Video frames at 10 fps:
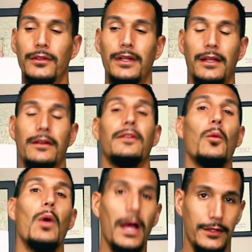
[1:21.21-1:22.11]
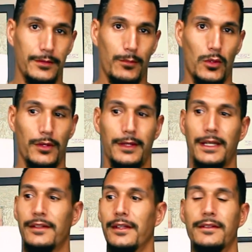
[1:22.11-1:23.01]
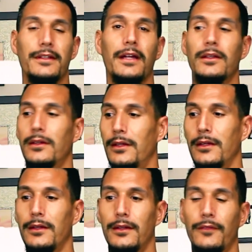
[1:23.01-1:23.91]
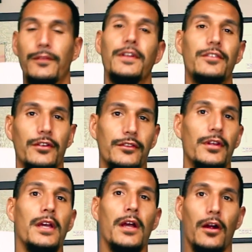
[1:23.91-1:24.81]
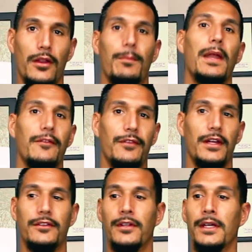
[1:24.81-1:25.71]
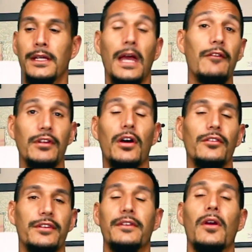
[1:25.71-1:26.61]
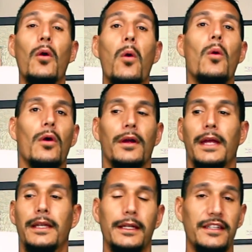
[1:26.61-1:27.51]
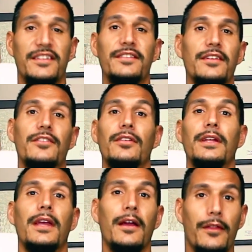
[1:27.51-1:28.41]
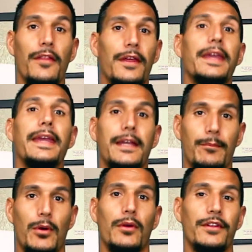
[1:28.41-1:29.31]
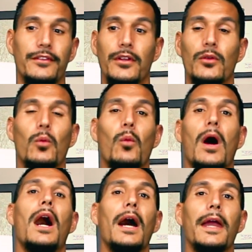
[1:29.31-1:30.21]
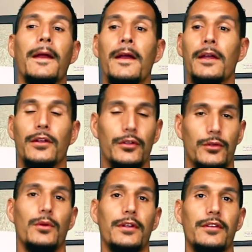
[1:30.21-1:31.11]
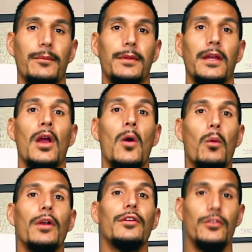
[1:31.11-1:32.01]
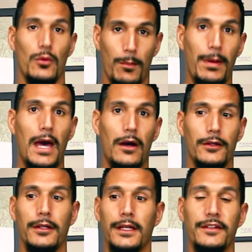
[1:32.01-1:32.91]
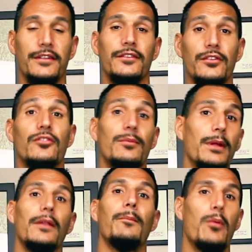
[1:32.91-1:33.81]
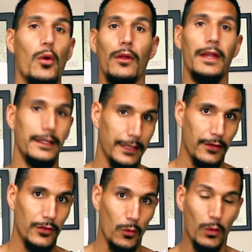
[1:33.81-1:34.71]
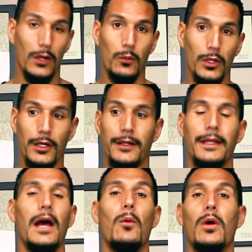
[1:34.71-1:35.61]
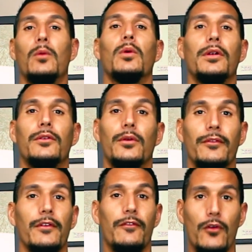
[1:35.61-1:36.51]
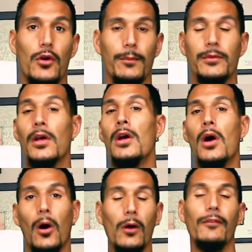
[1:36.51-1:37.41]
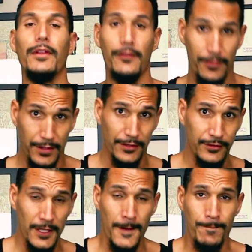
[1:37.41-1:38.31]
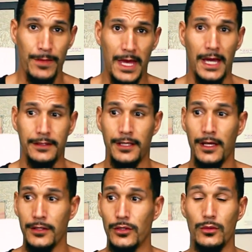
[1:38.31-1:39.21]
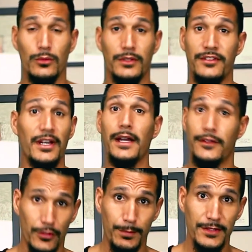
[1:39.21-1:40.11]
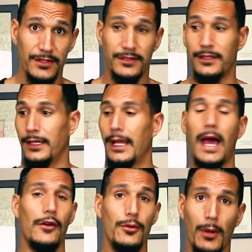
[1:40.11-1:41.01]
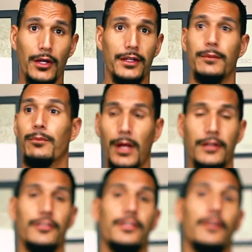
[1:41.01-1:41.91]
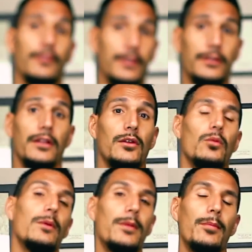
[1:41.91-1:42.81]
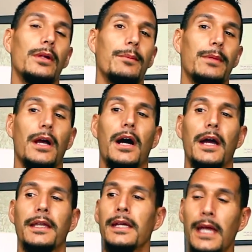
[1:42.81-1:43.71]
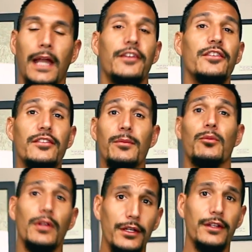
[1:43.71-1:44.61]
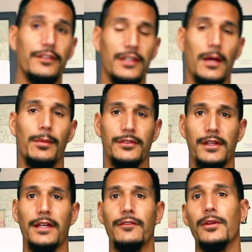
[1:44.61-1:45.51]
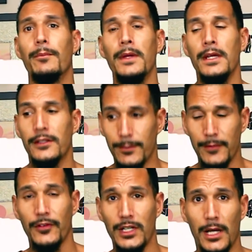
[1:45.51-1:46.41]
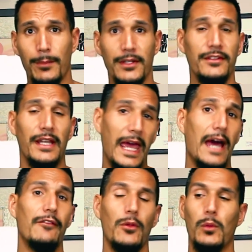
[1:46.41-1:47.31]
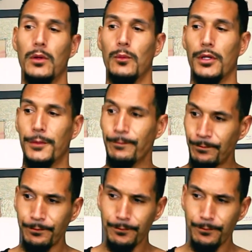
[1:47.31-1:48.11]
that, the why is important that it's it's not the the features or the benefits Evan calls it the core and, and it's essentially the, the key component is is why you're doing something what are you about and he says you should be able to boil that down to one word and that one word sort of informs all the other things that you decide in your business and how you market and brand yourself and, it, and it's what people get behind and he uses some really good examples I think of some some different different companies that have the one word.